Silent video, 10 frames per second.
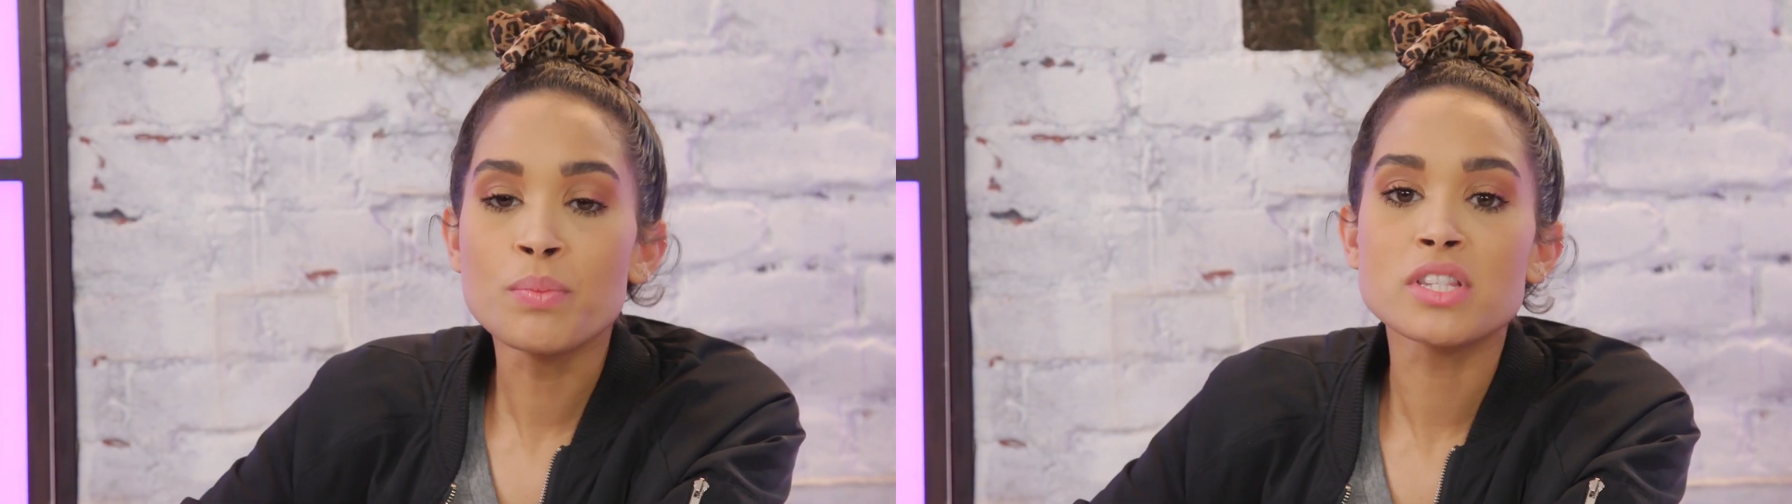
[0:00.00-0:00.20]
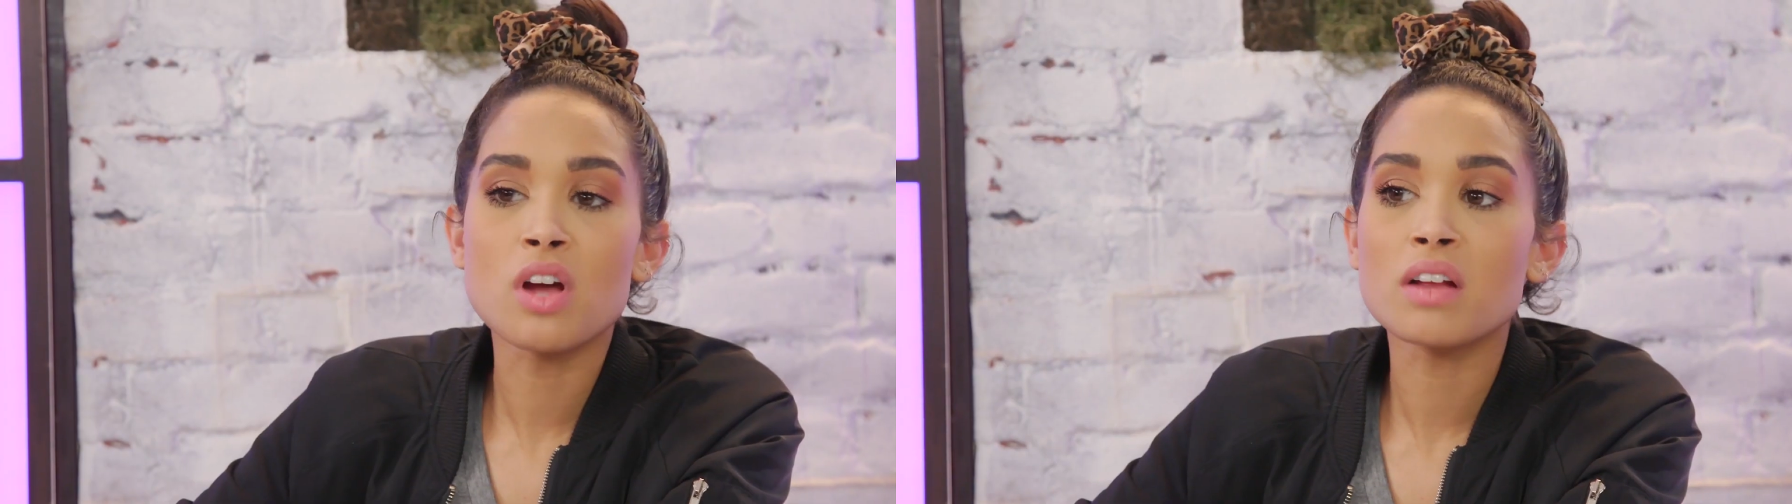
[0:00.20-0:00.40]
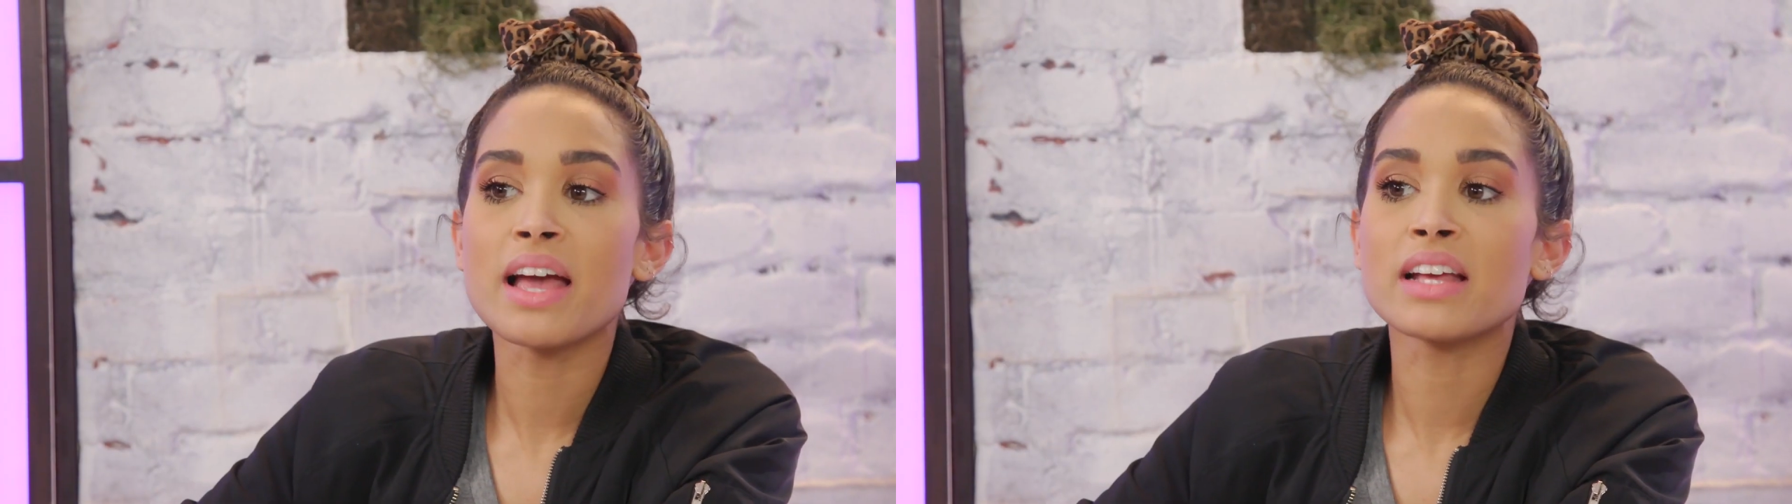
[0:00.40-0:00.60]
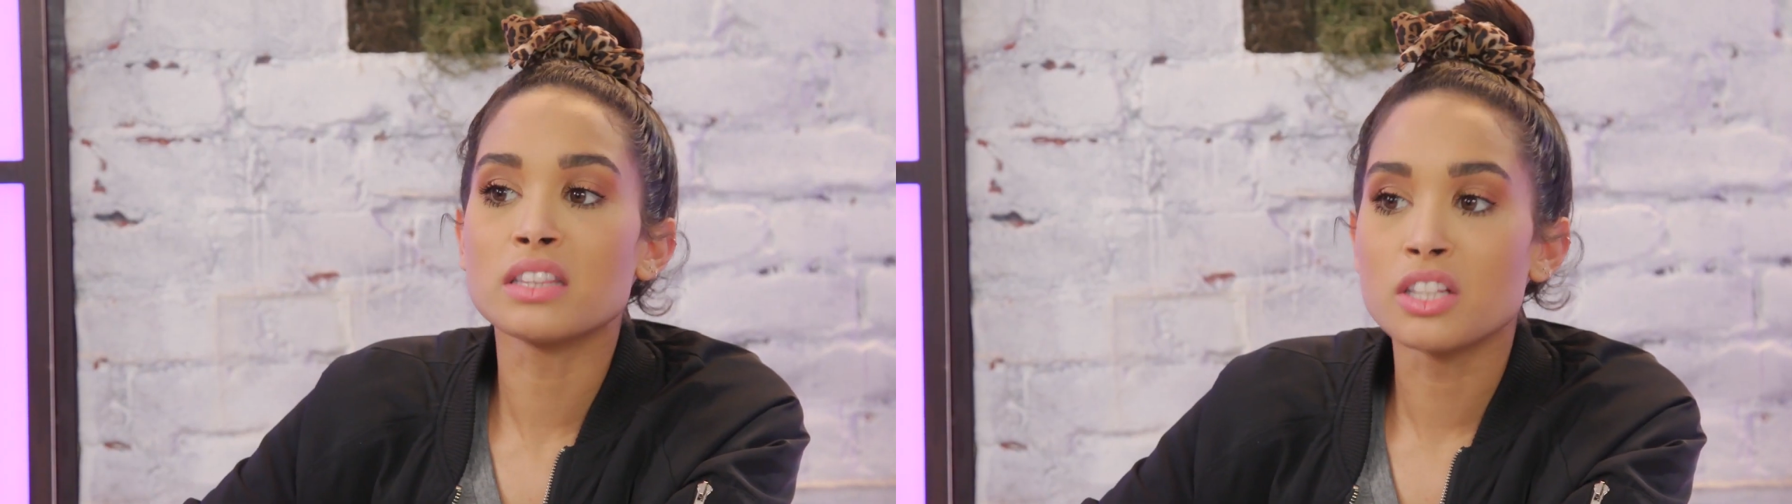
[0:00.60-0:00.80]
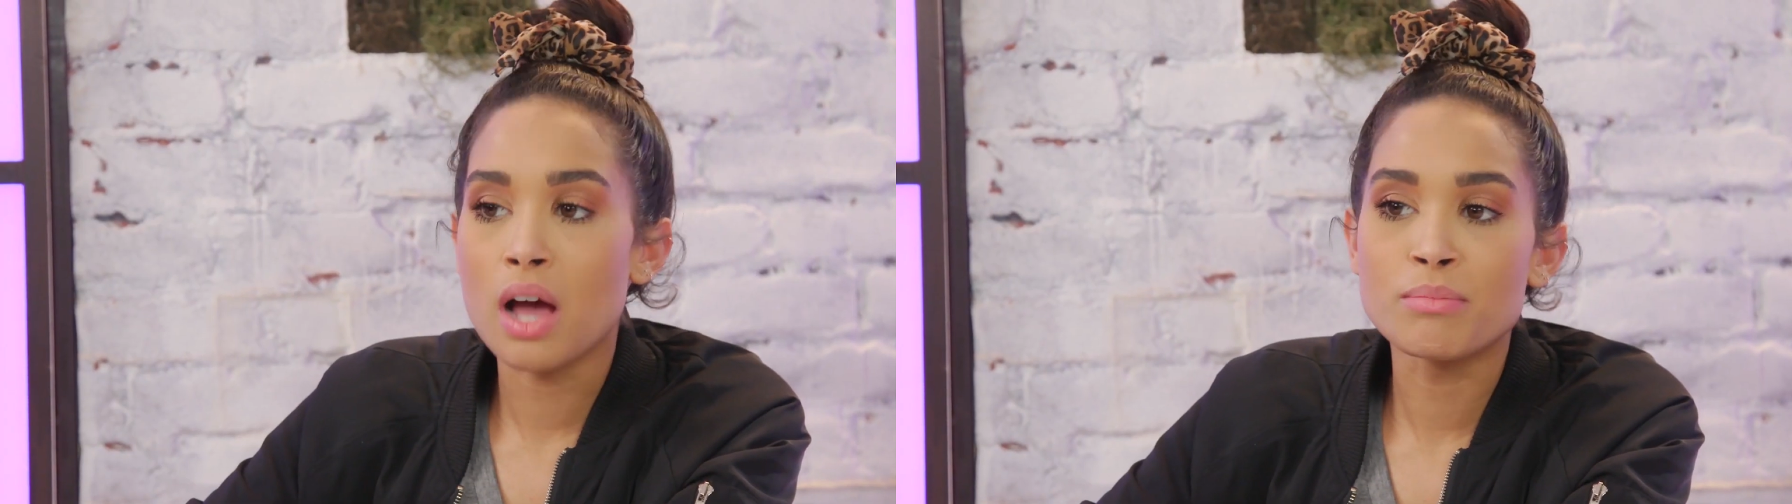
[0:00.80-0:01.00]
Roombas yeah. are like,
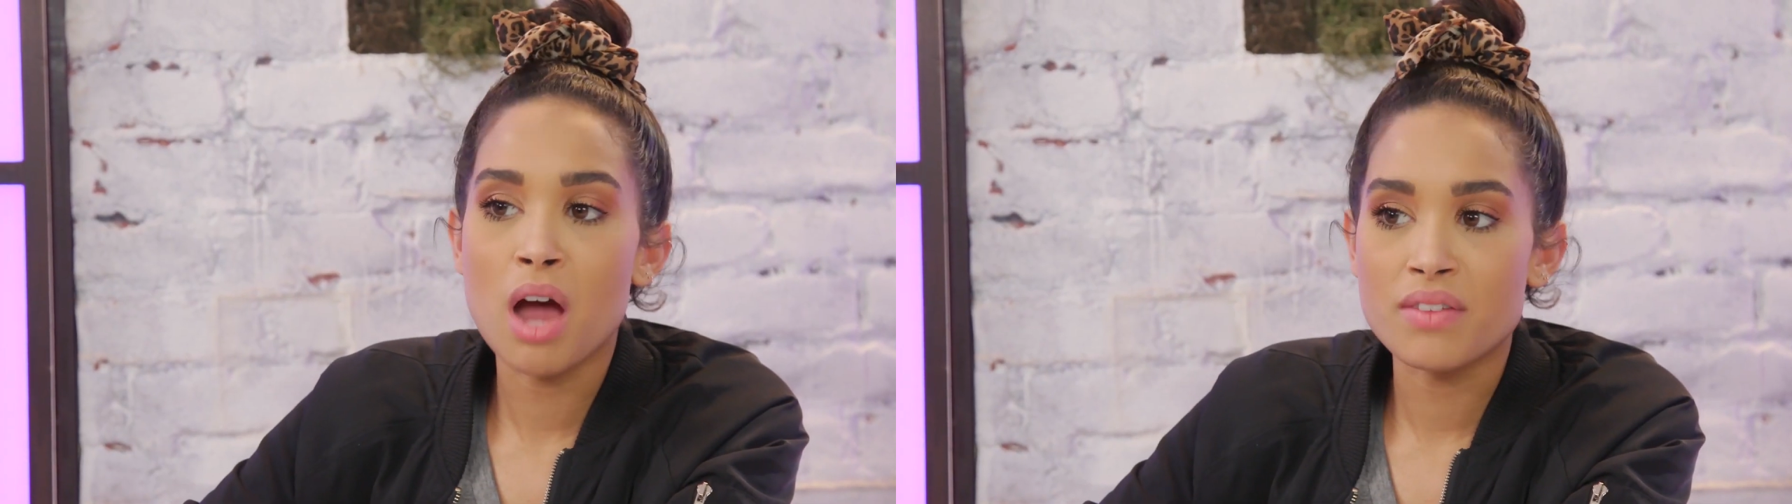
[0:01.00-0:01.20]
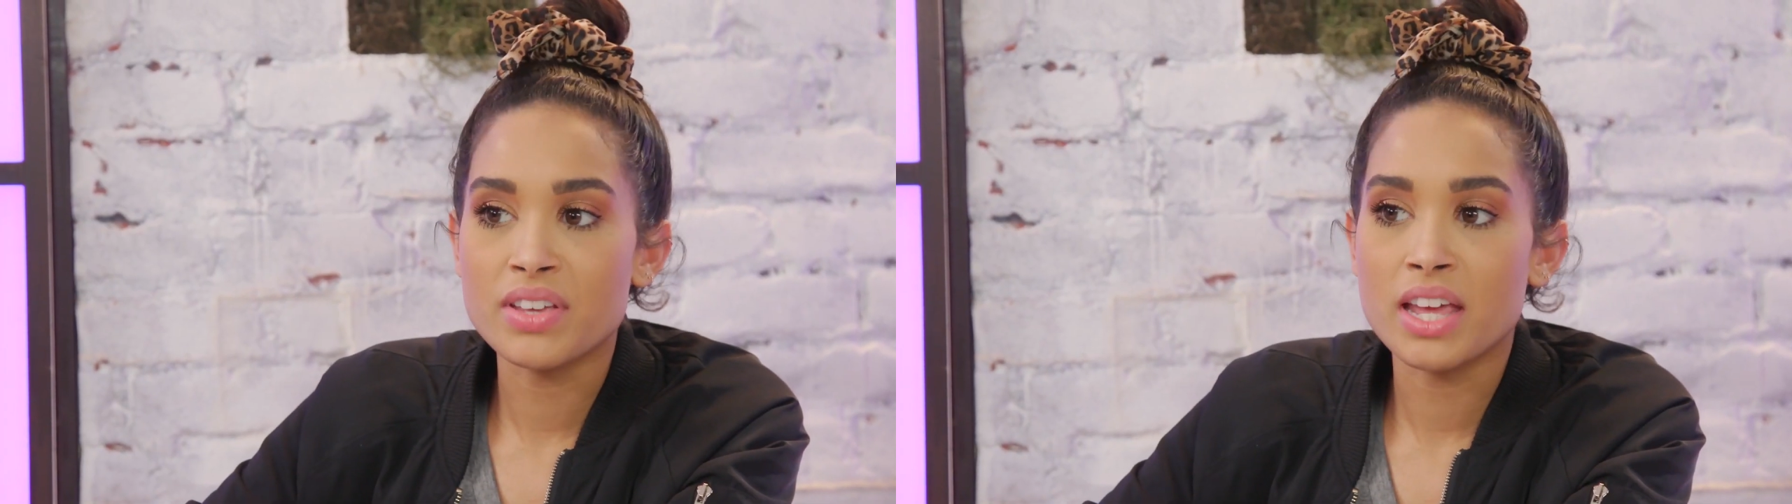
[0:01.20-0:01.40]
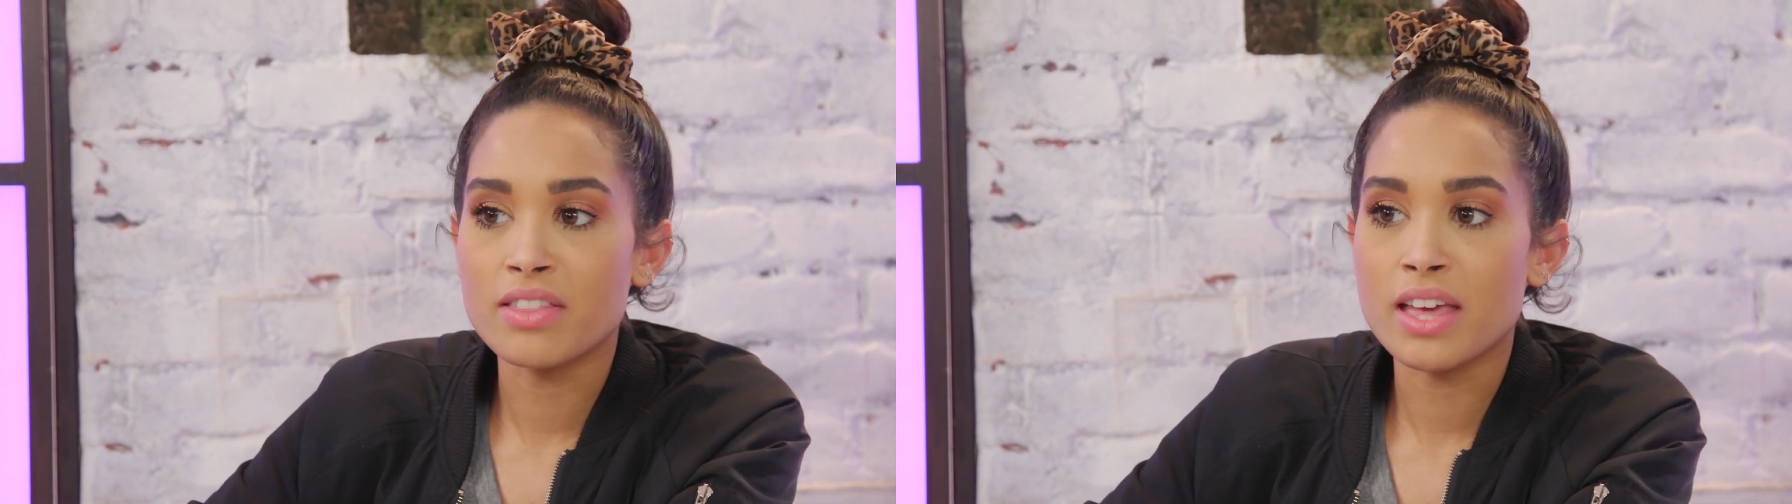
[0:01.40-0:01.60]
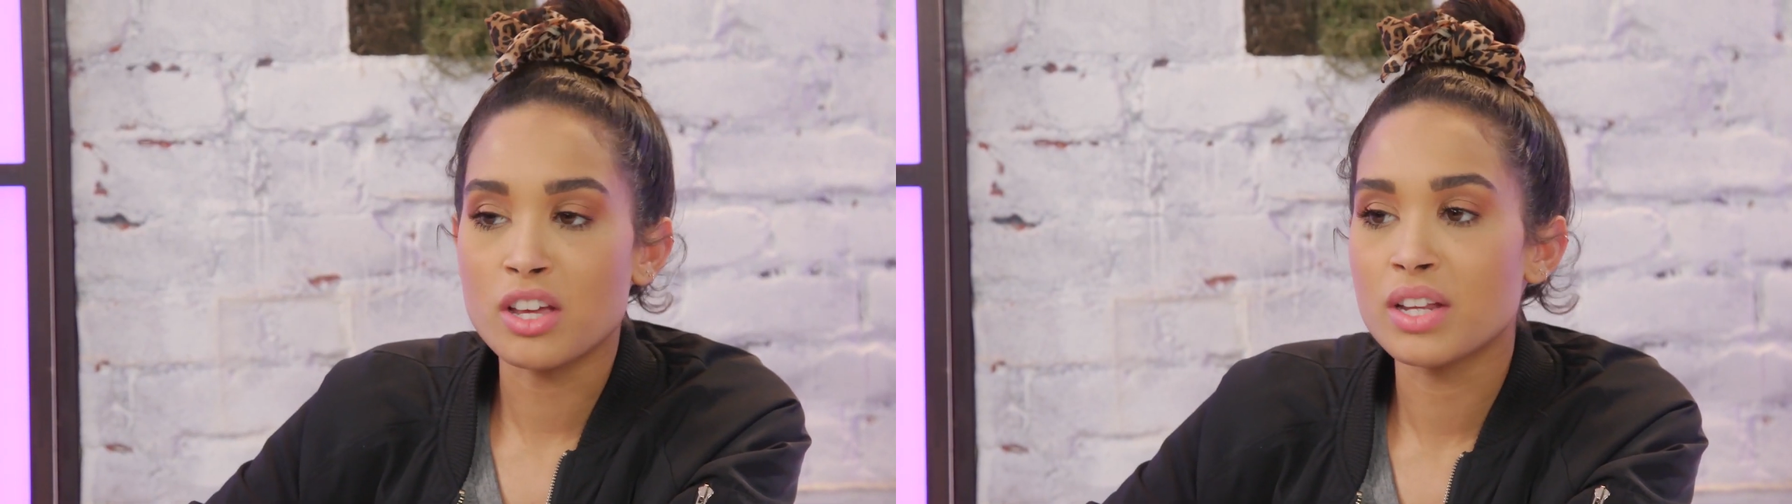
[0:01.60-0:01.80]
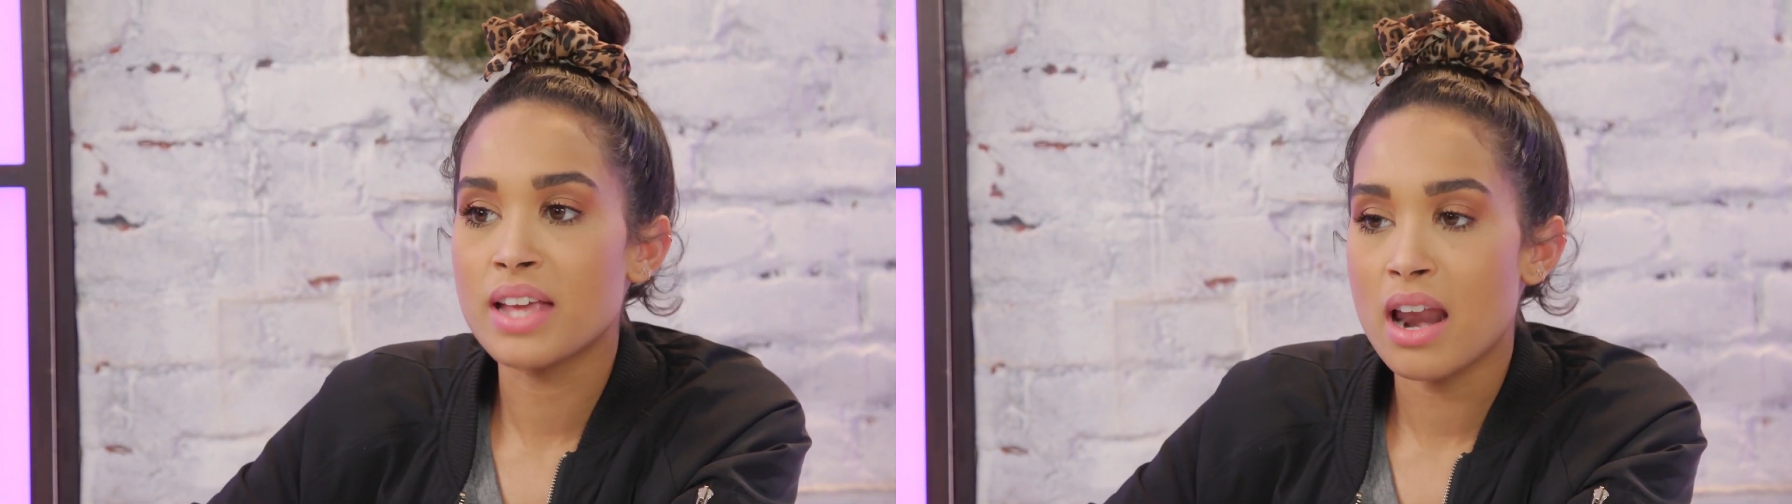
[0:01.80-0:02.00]
I'm not even kidding, they
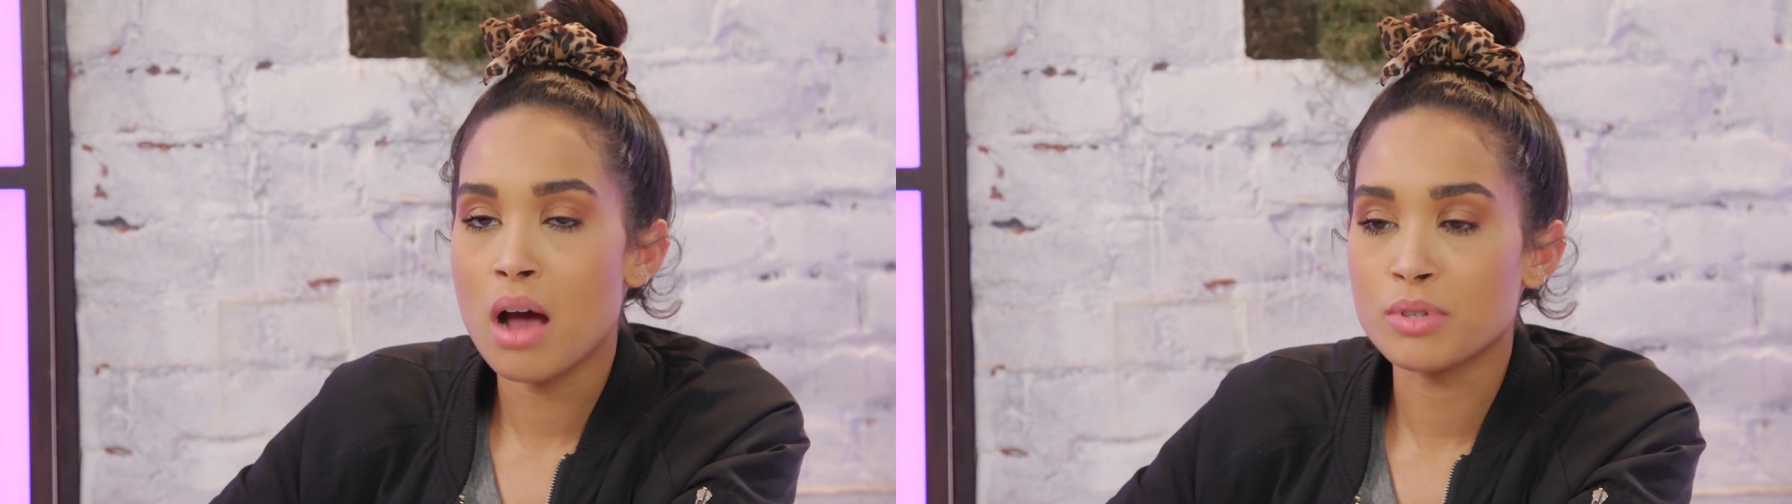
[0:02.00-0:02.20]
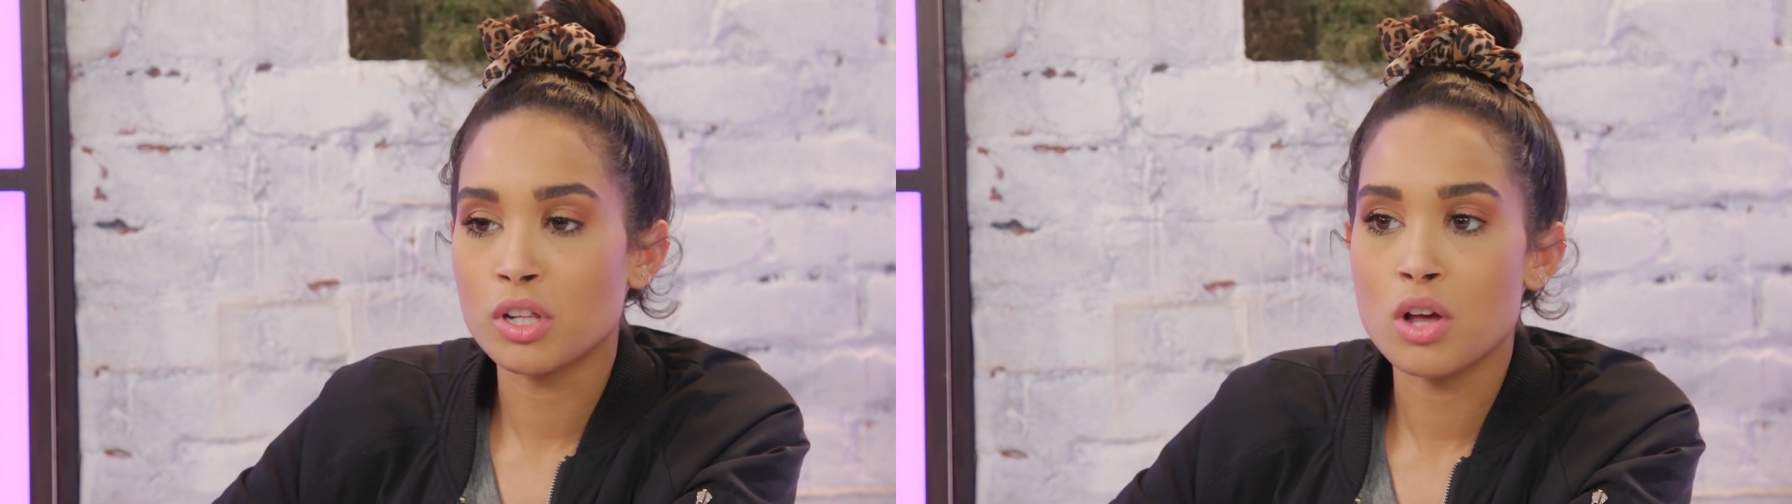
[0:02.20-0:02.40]
could get up to